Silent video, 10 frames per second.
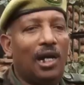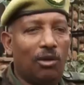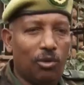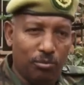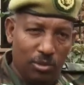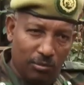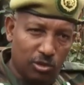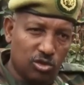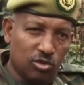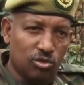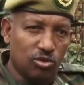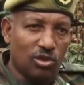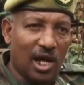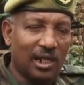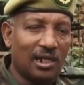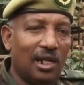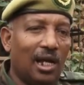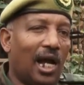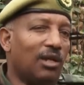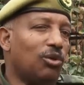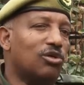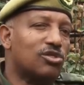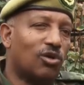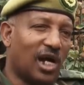We'd be able to do that. And we also